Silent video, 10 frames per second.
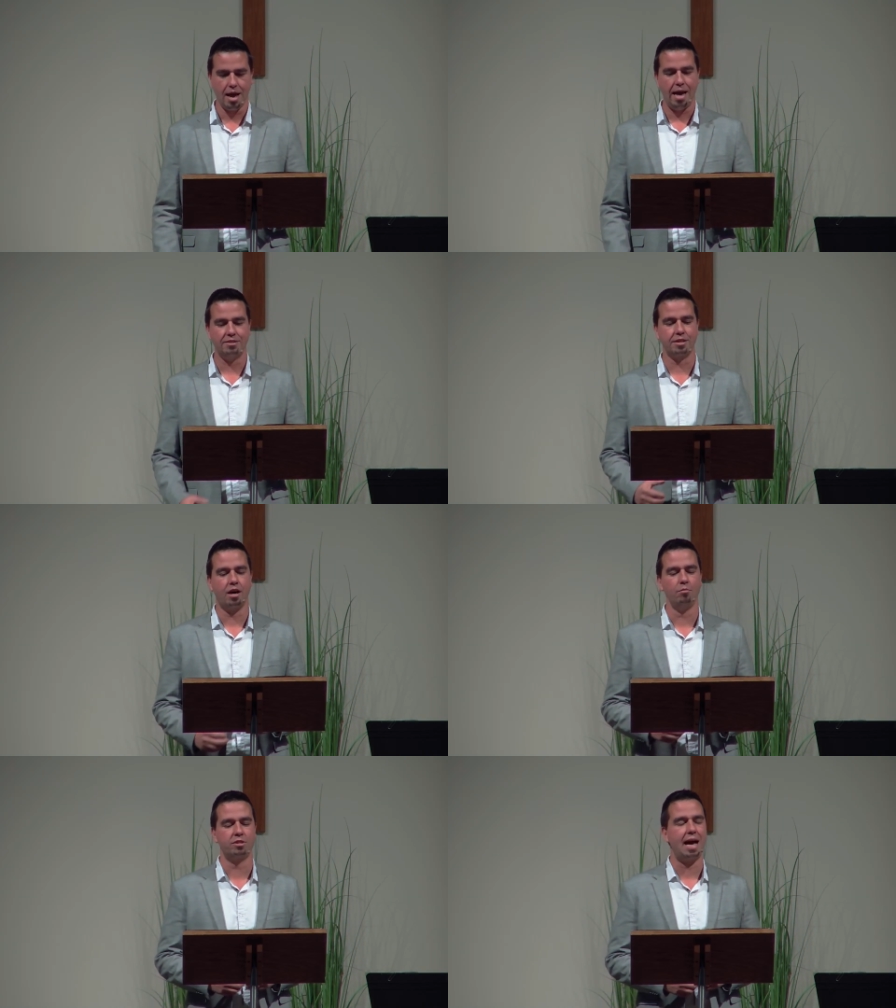as it
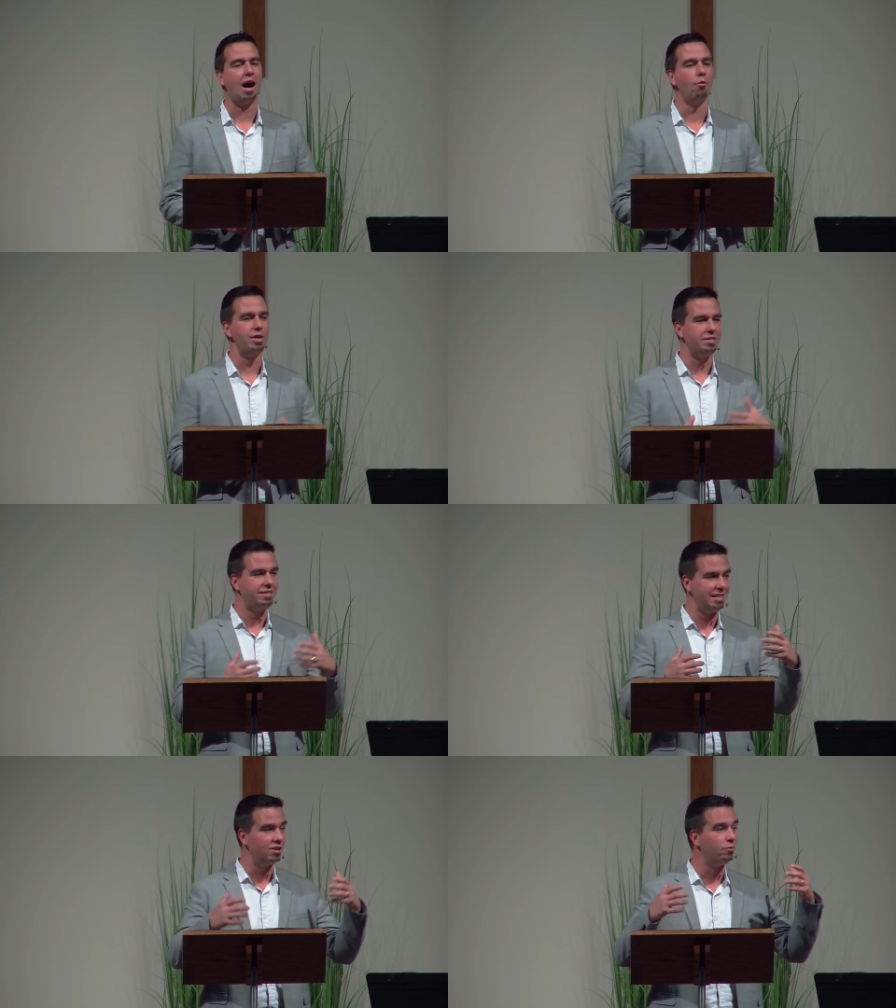comes to how we
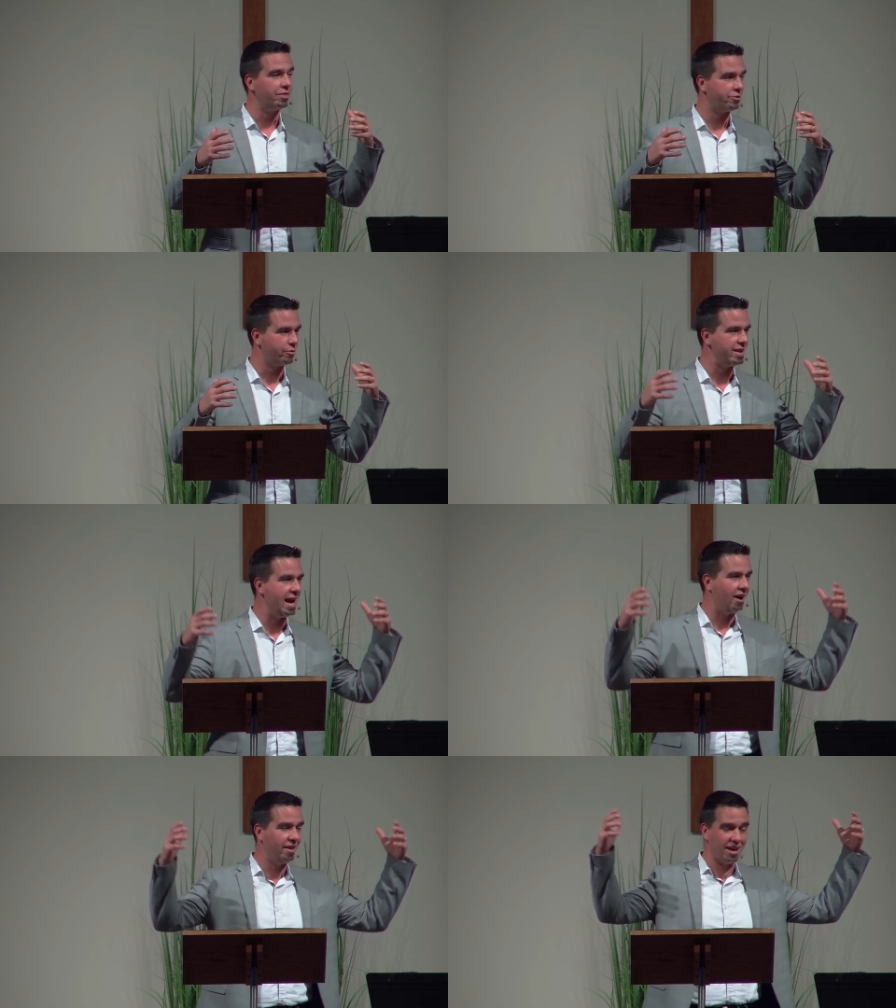deal with the
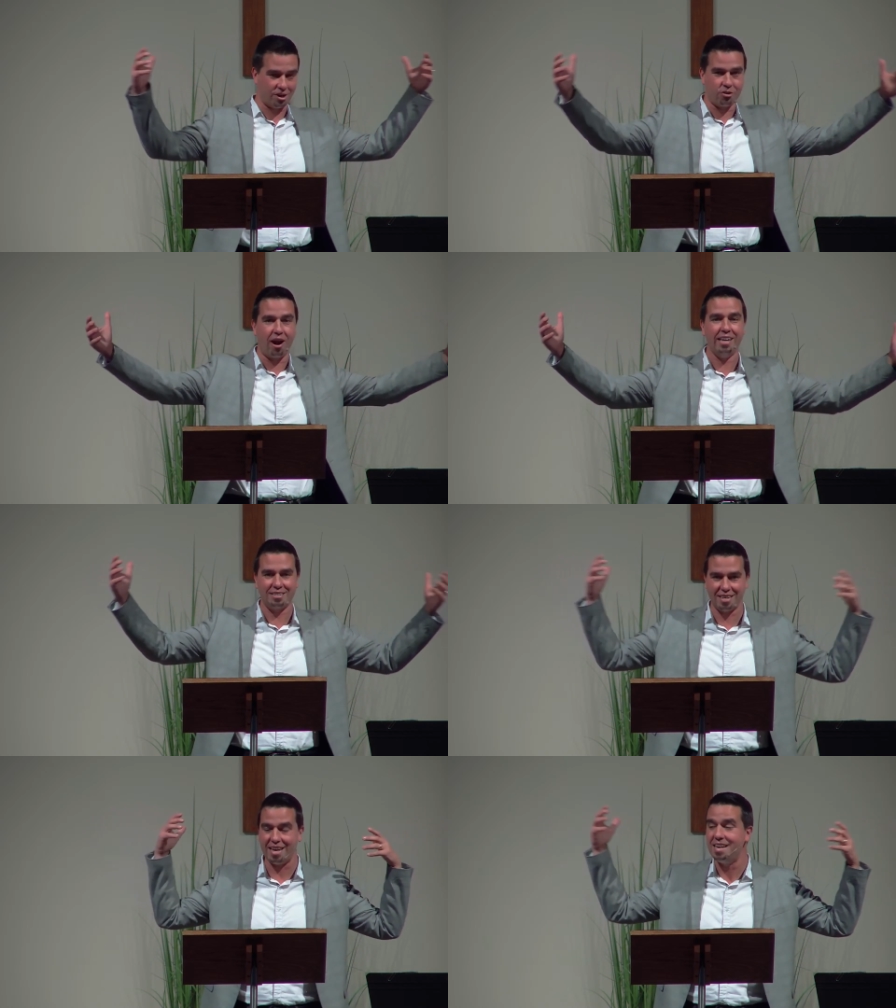reality that
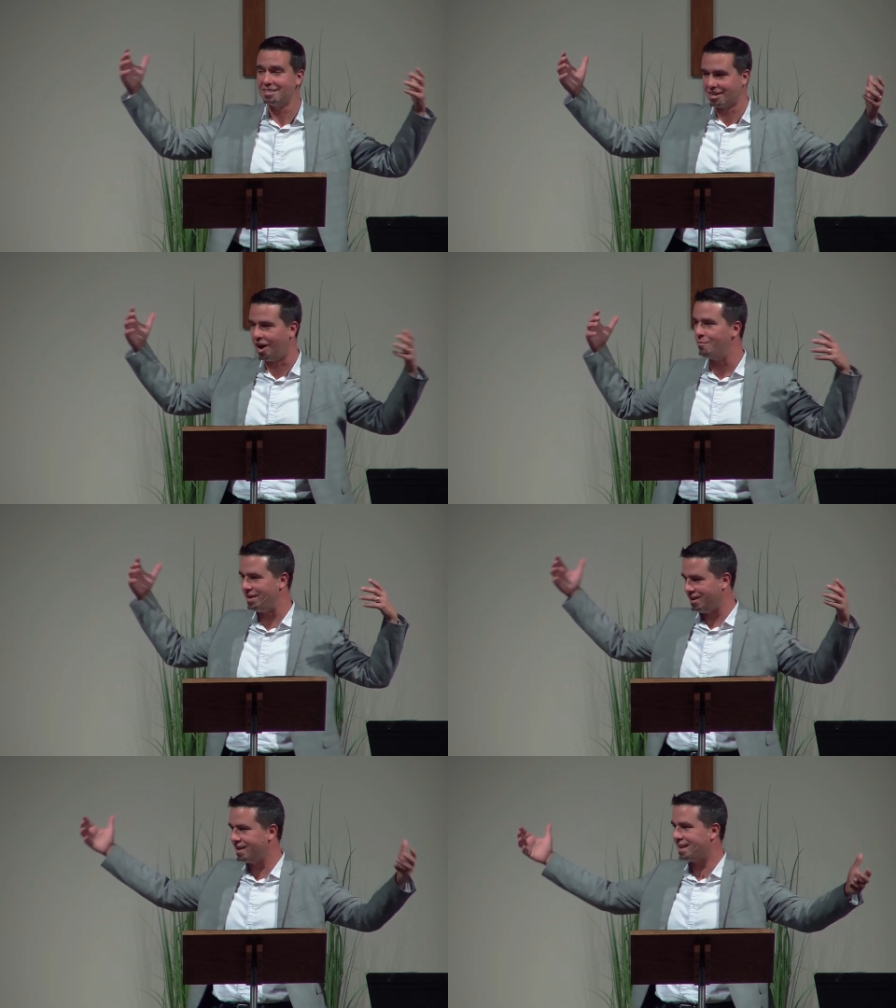Christ is
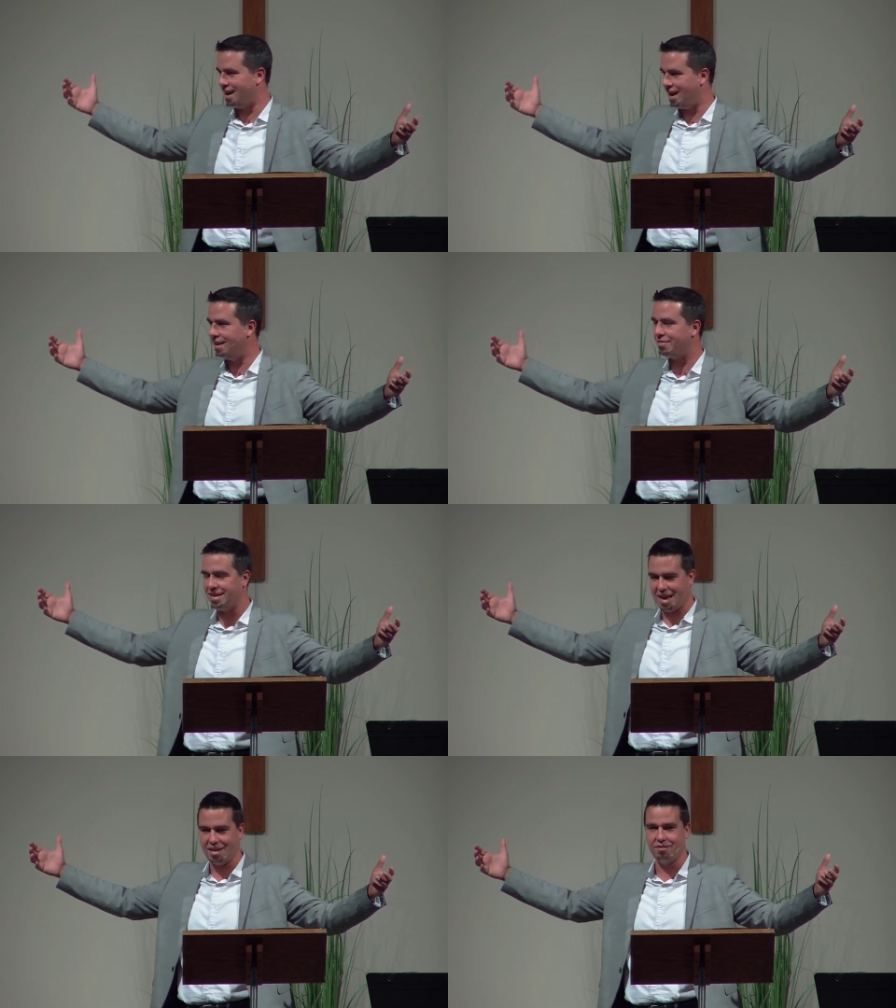coming again at
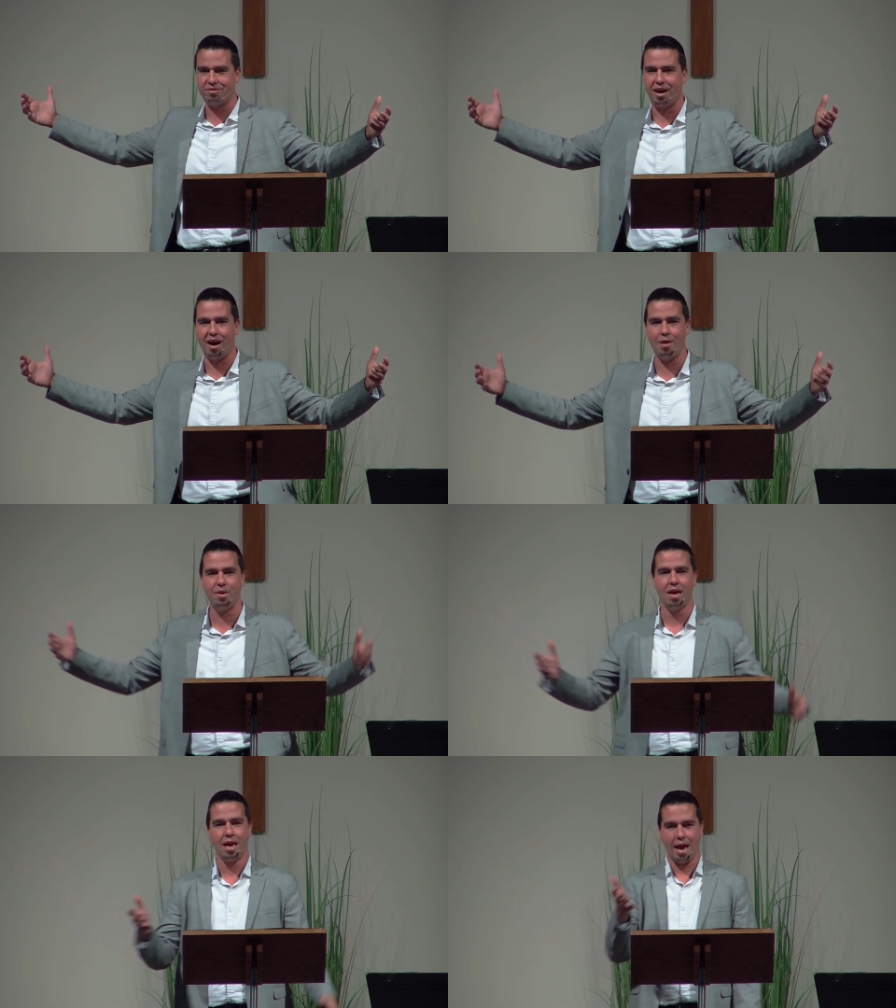the end of time
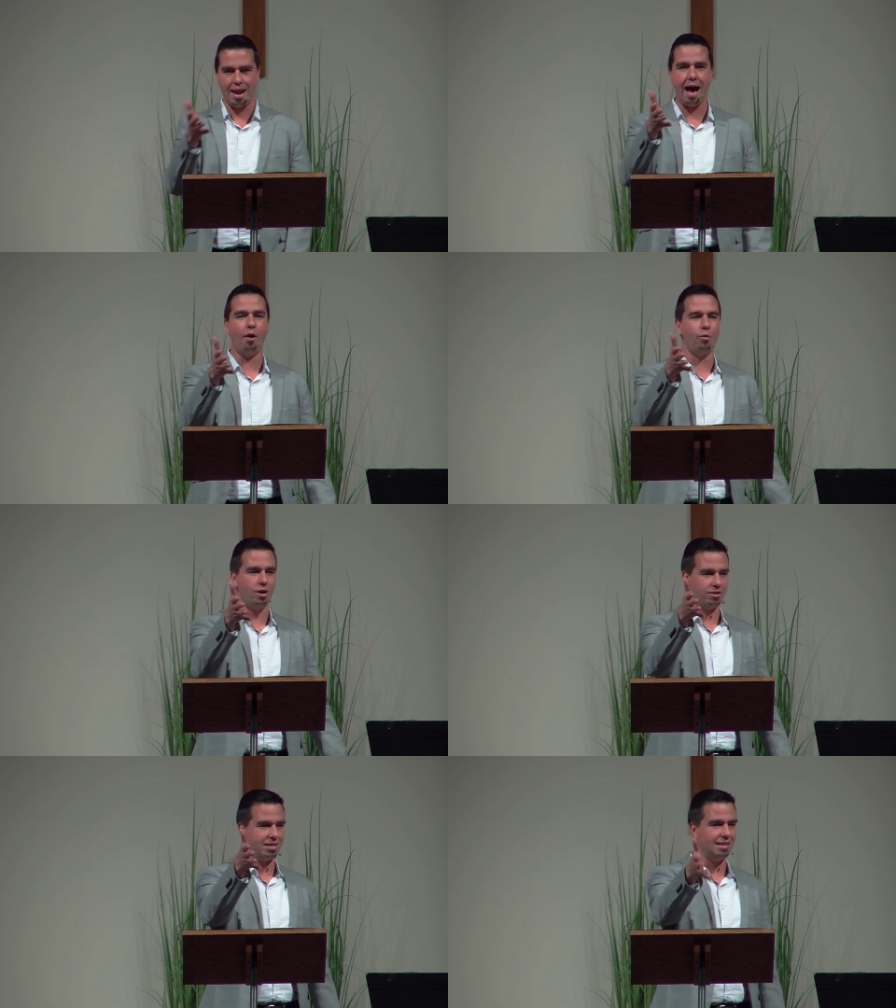and how we
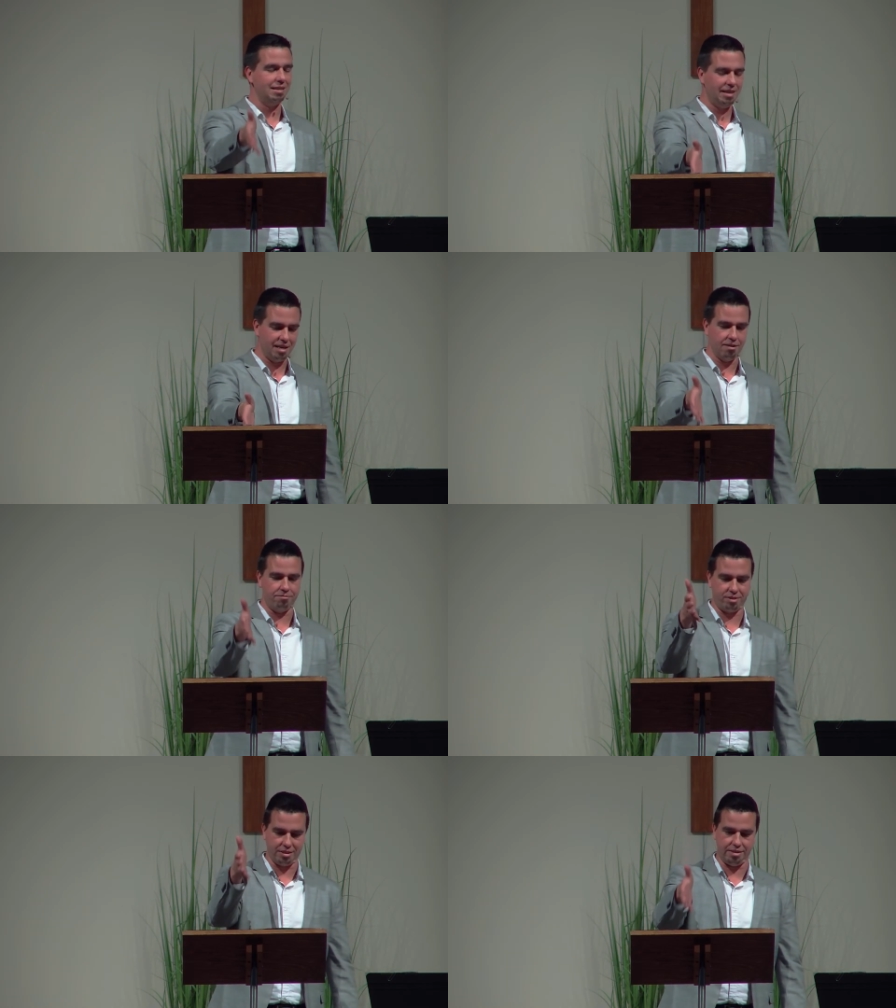are to
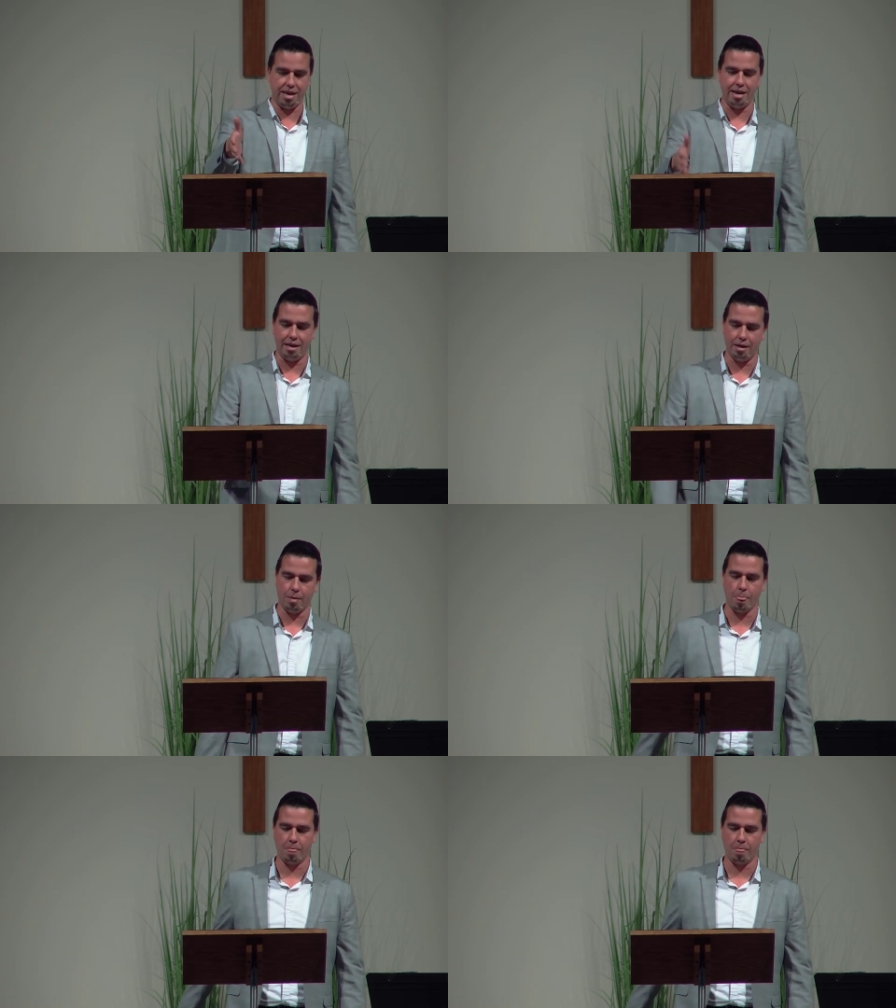live today